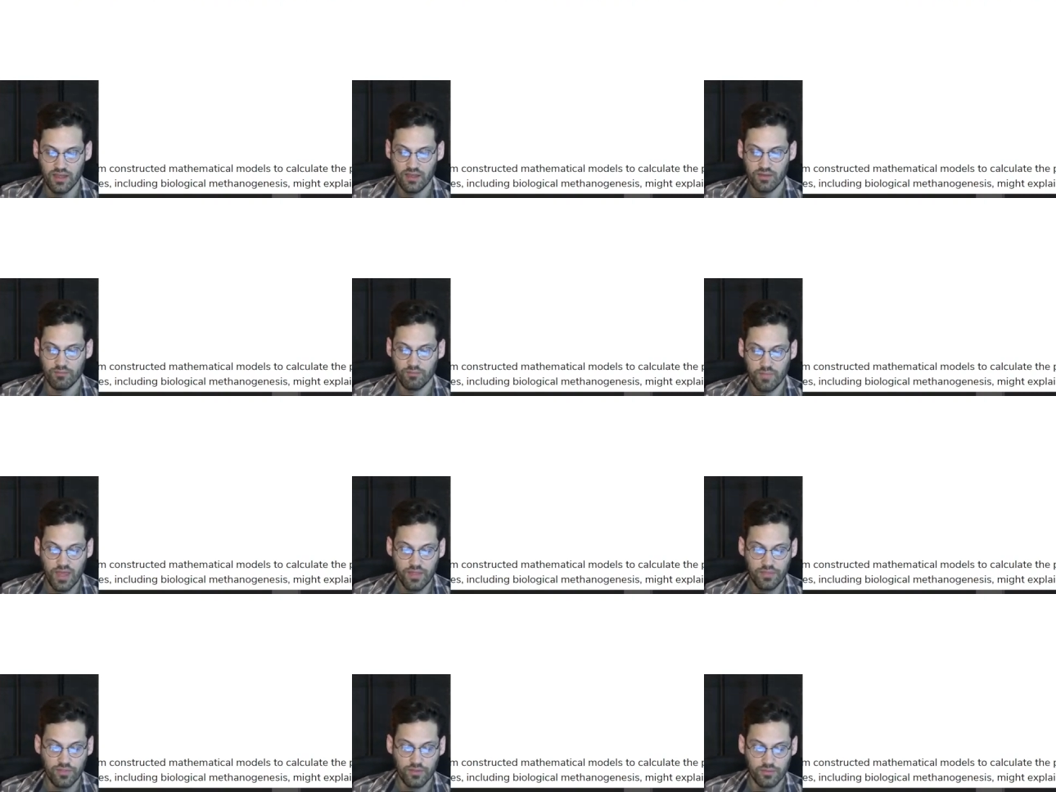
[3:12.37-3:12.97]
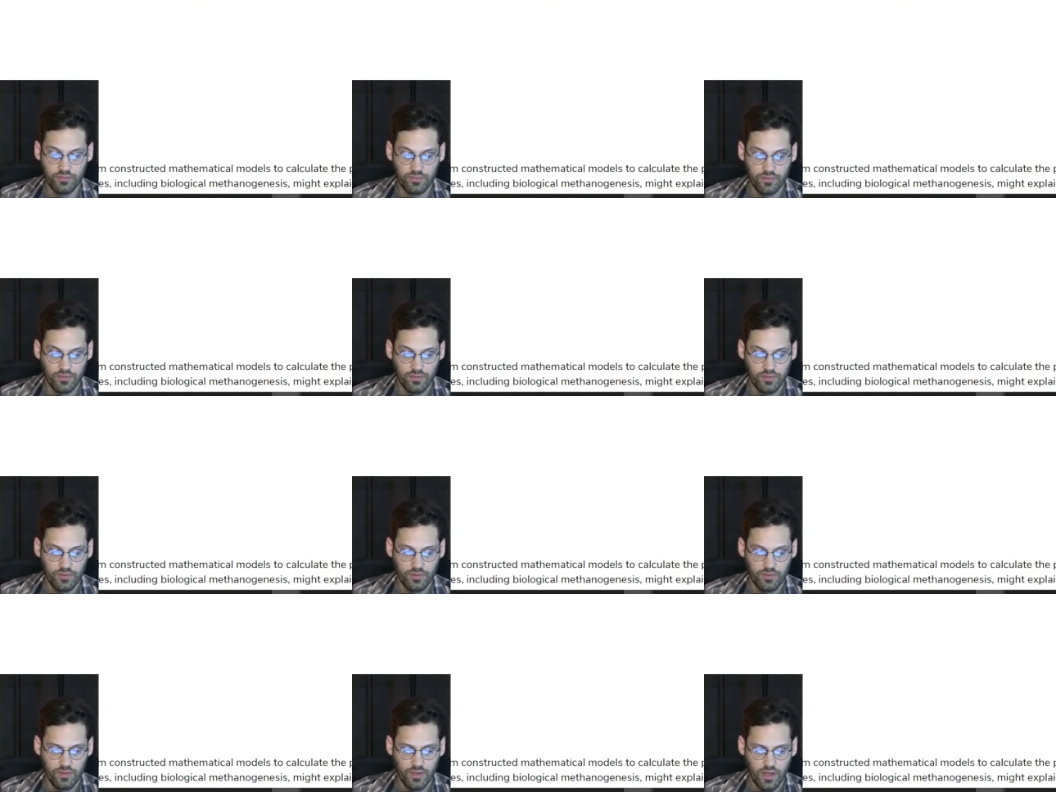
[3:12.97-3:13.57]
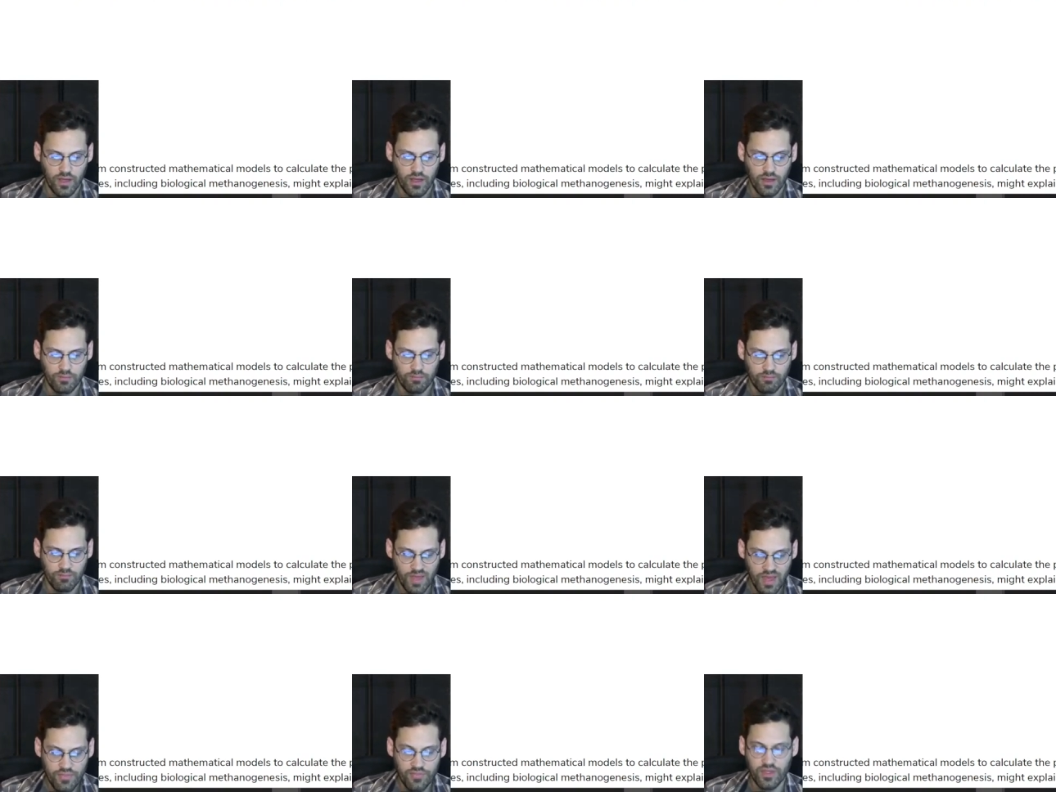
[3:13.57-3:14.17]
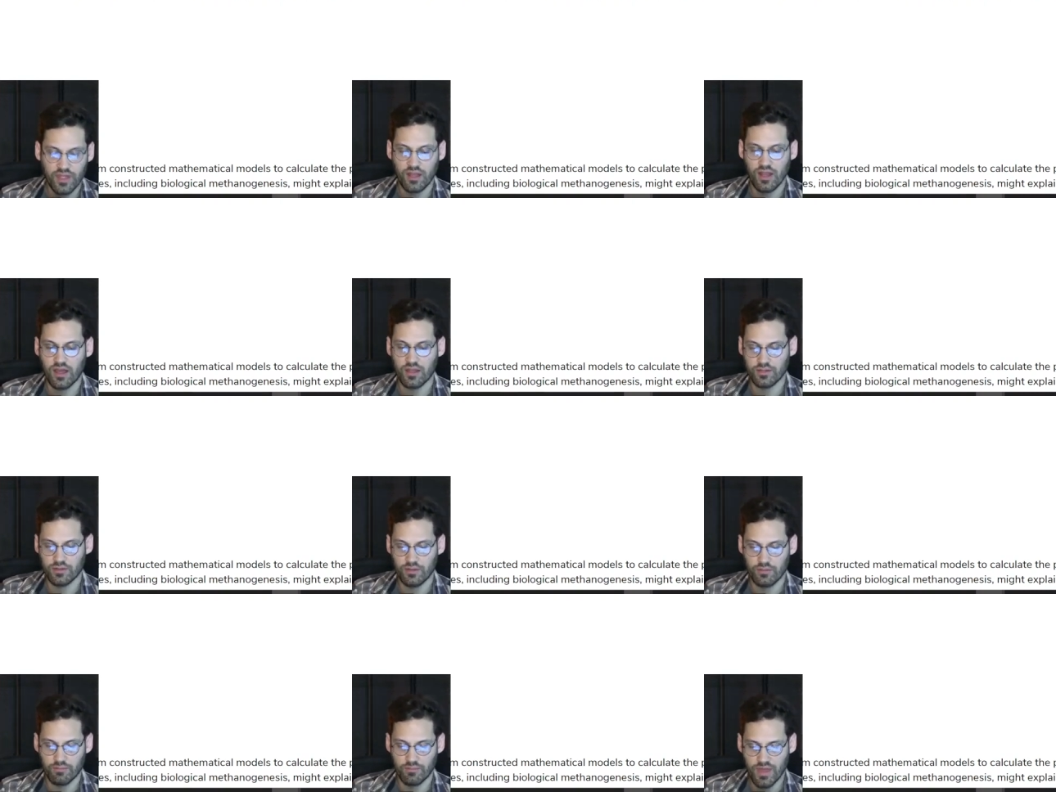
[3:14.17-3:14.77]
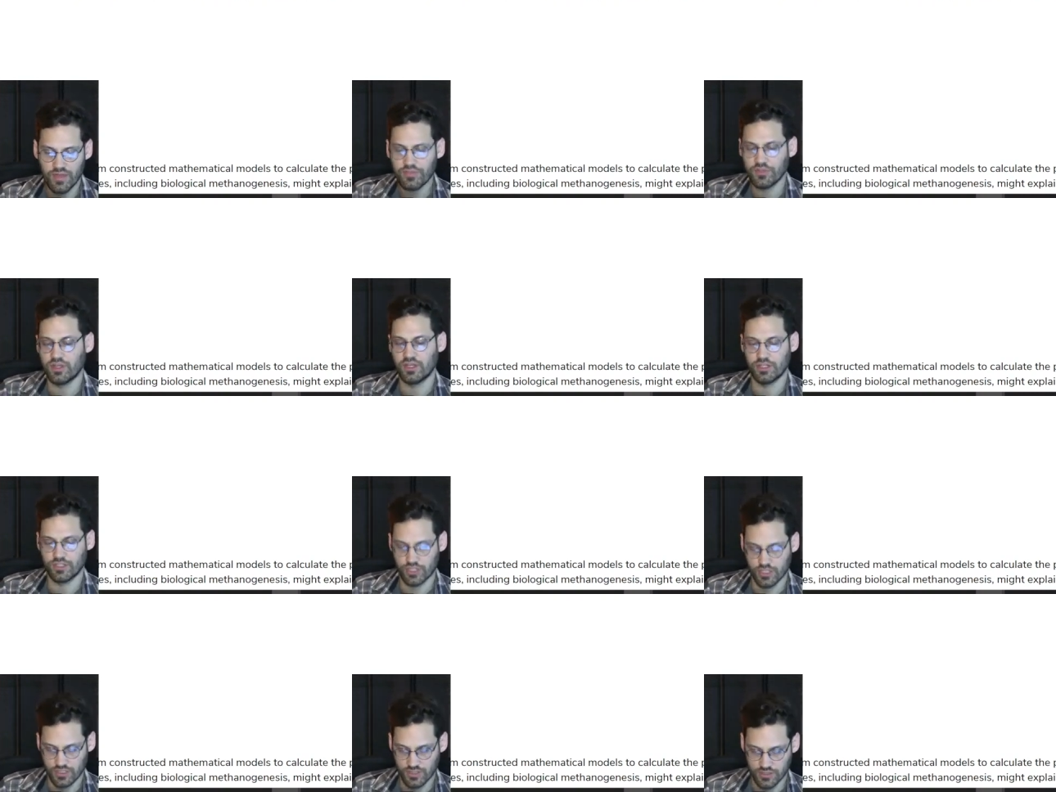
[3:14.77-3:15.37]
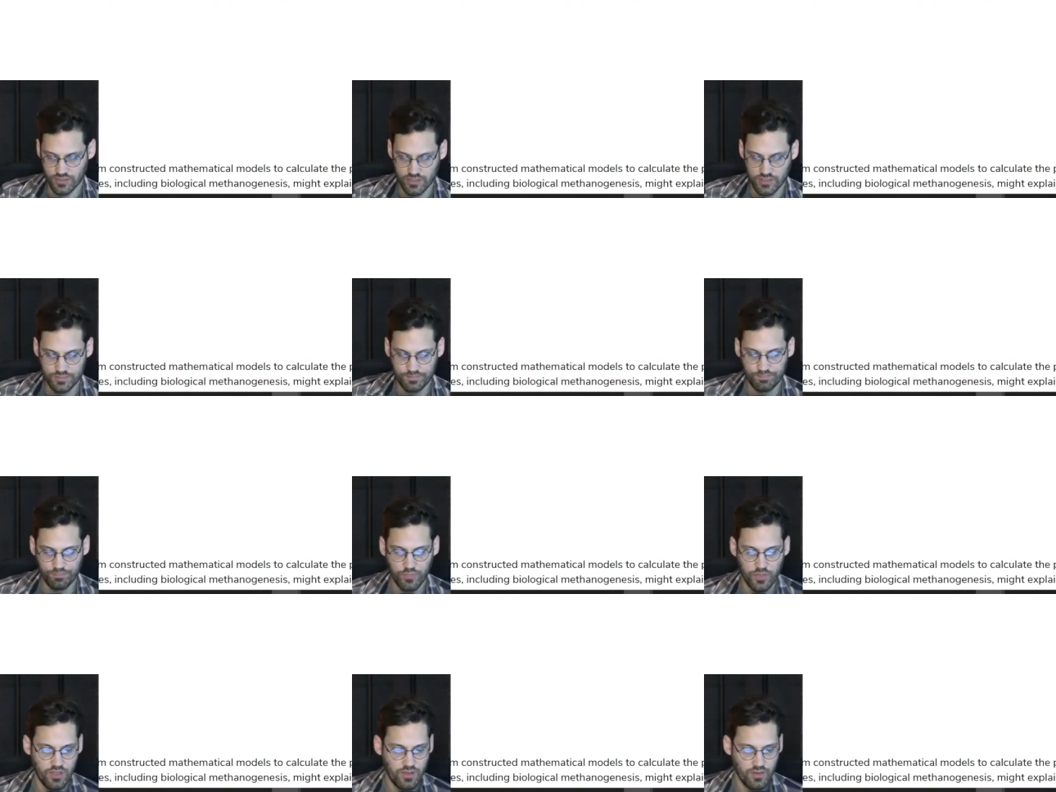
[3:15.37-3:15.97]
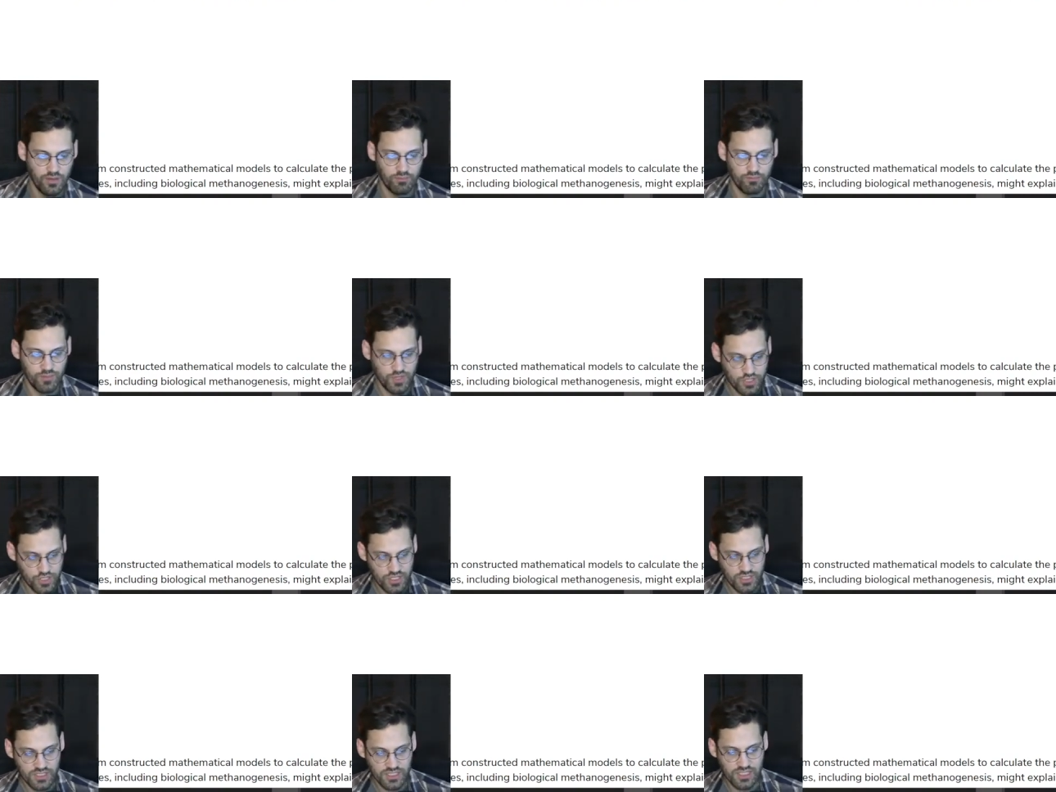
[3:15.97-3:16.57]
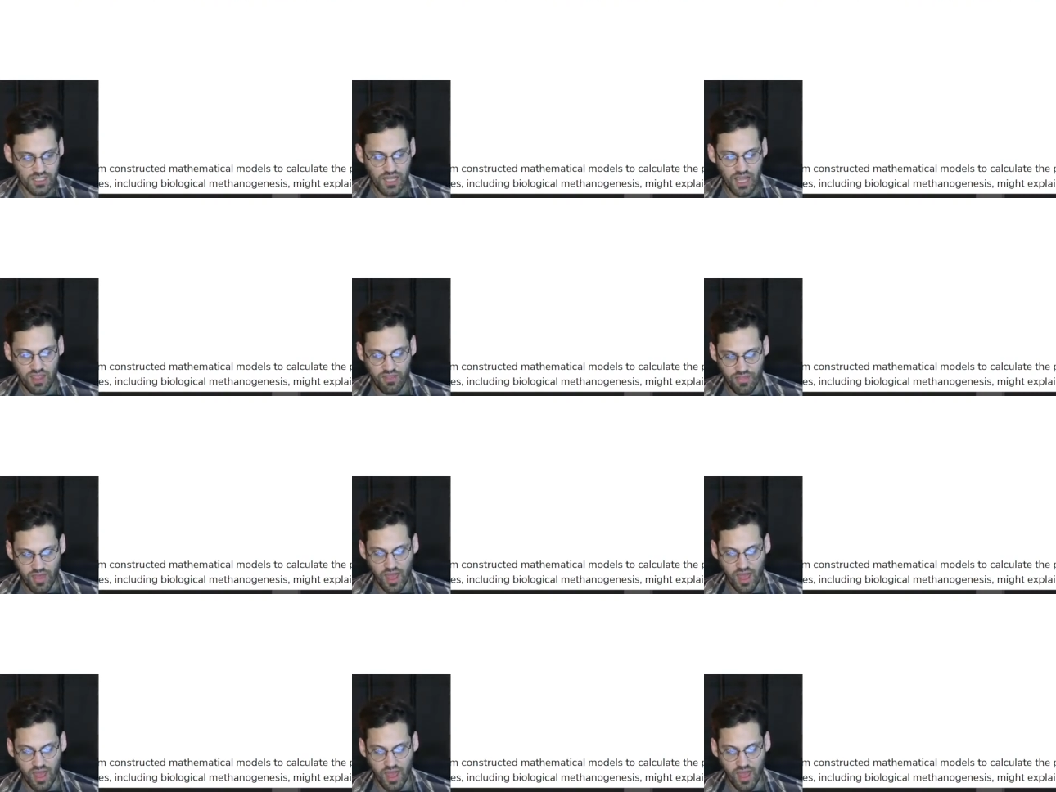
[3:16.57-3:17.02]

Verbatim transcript: meth- uh, methanogens Missions like that